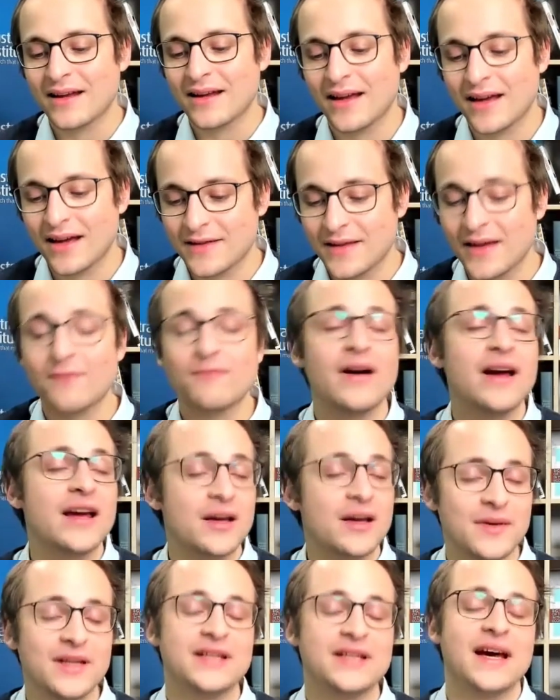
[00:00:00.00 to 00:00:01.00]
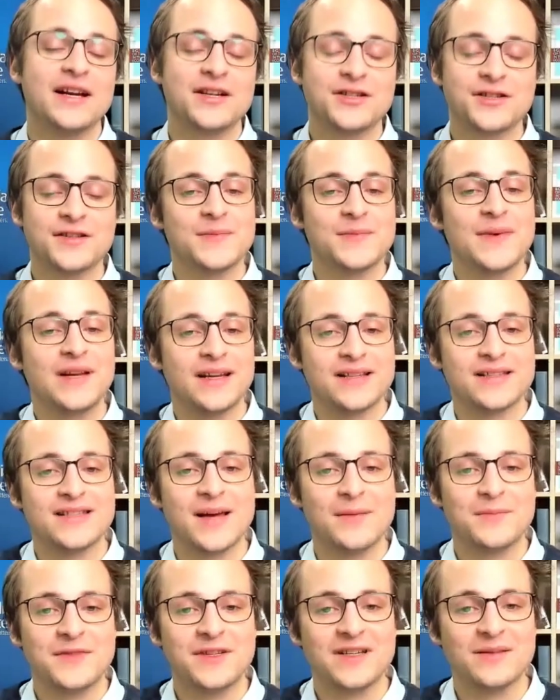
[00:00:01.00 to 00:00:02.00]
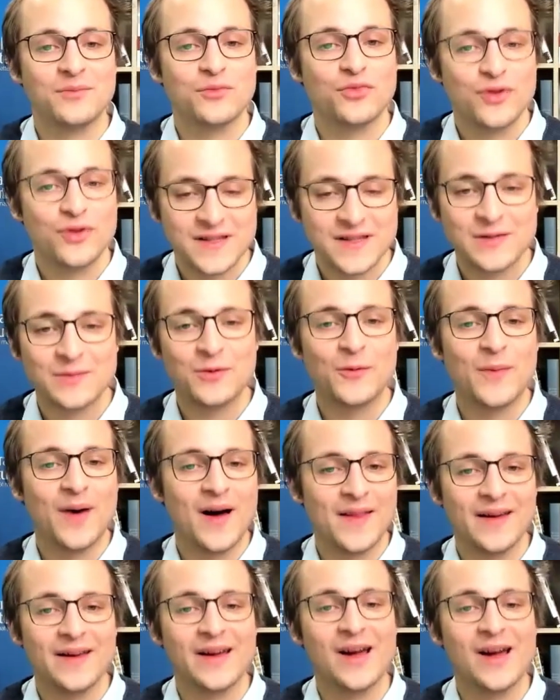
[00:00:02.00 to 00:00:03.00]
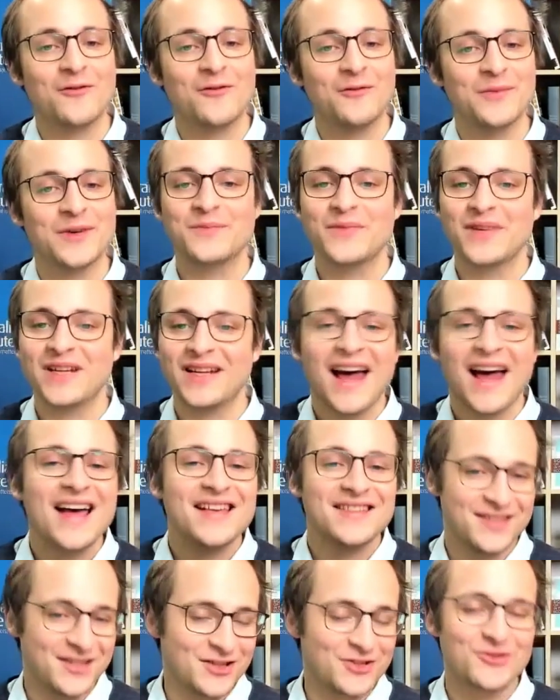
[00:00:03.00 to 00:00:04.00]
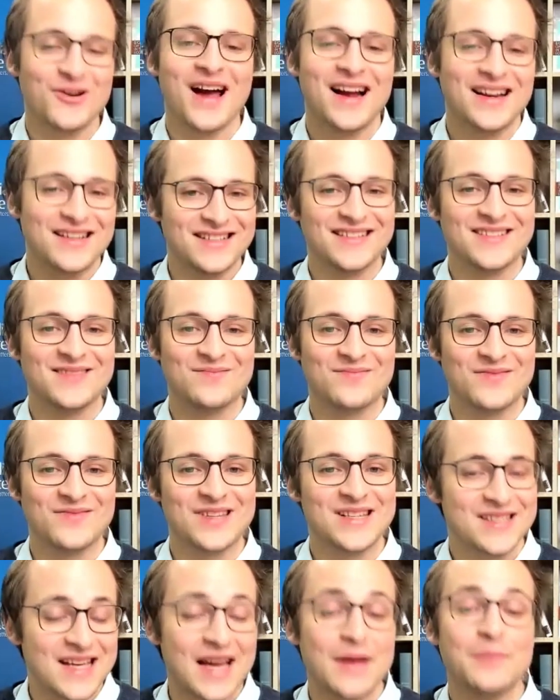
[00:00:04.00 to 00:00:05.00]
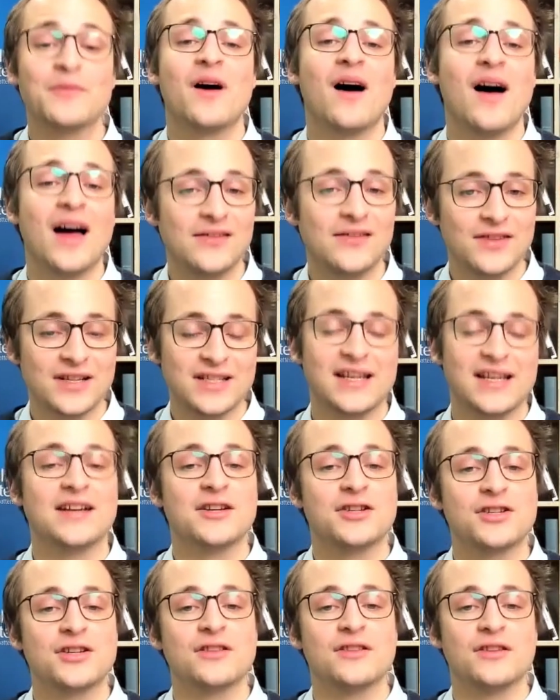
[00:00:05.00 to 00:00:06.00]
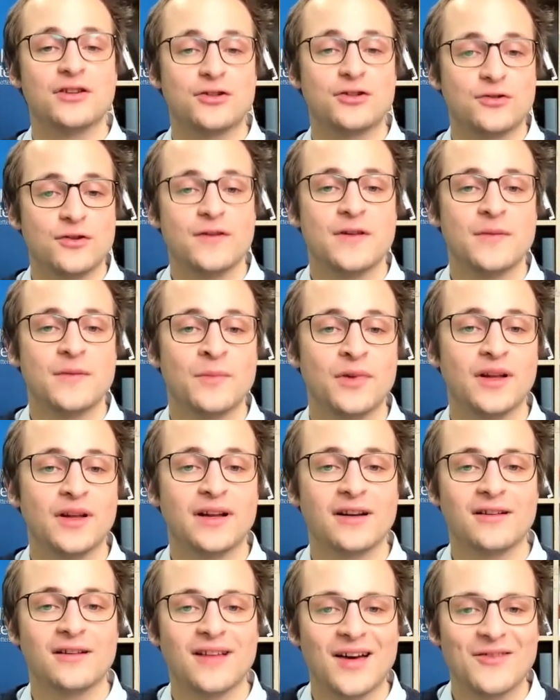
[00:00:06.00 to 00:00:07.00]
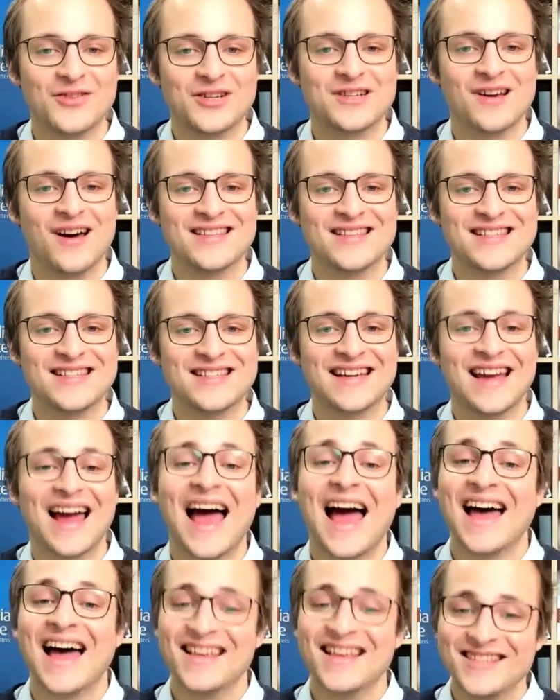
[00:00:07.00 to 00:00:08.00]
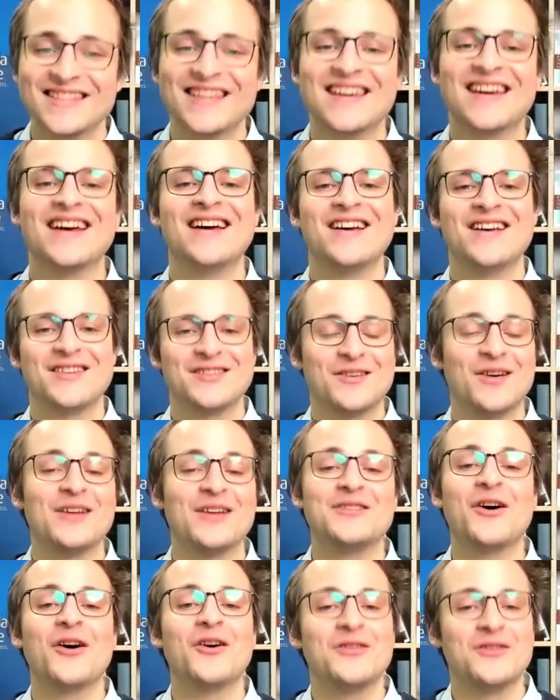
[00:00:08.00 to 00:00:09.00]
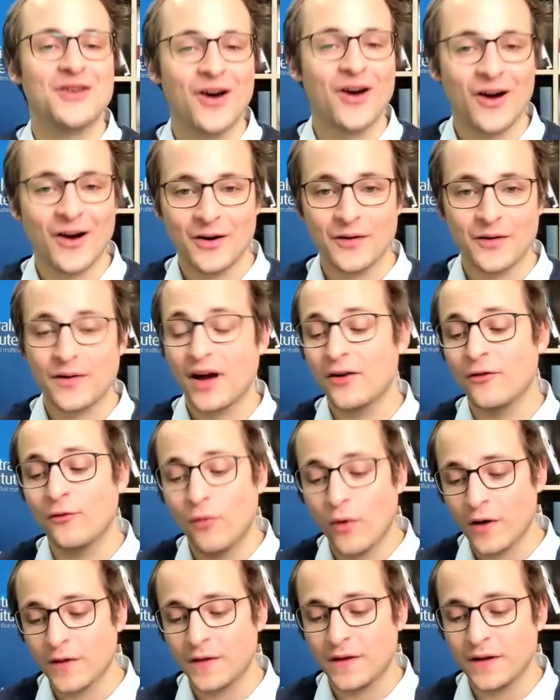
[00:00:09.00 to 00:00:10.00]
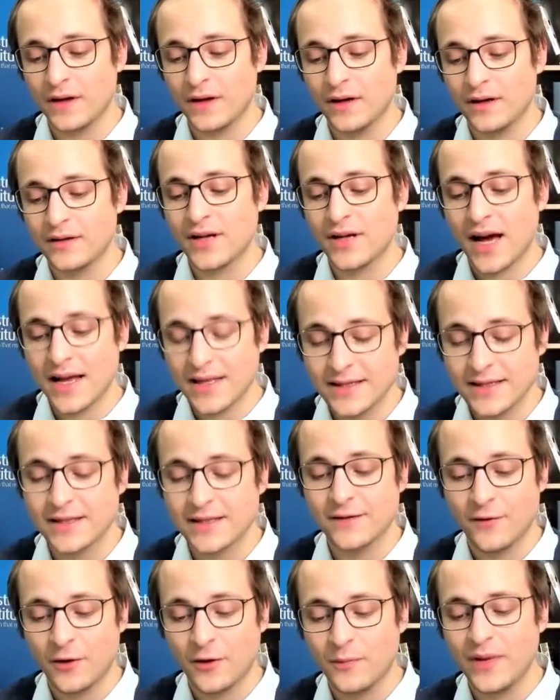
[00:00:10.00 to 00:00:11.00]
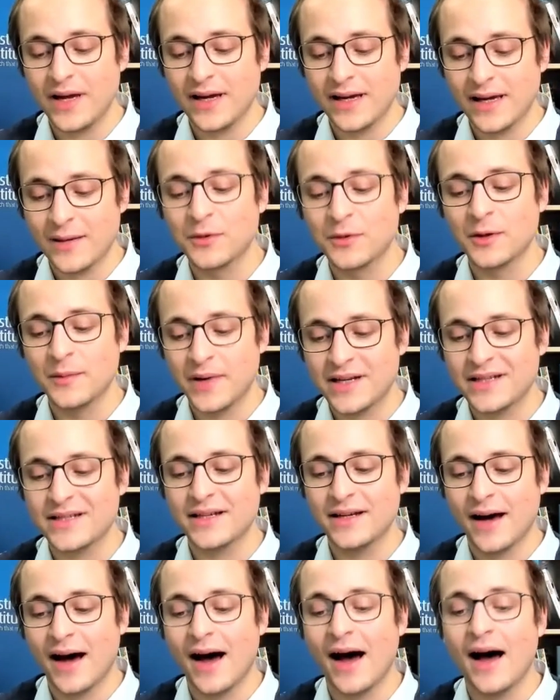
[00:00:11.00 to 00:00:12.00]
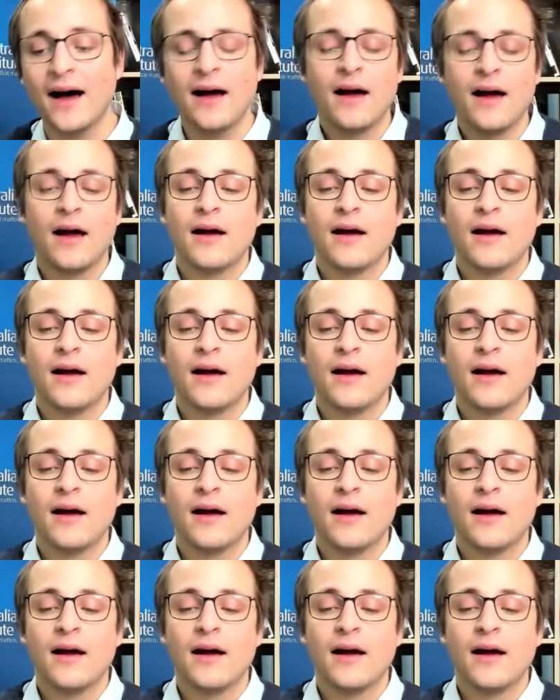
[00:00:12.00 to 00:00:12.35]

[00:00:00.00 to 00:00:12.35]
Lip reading: That recommendation's been accepted in principle by the government, but it hasn't attracted the same kind of attention that truth in political advertising has. So I don't know kind of what the chances of it being implemented are.